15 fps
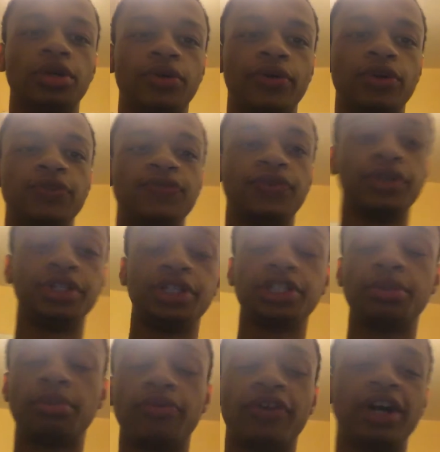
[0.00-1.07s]
a course for it just
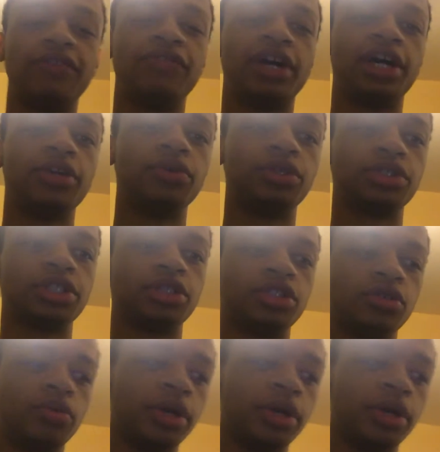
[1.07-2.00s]
to provide value in such a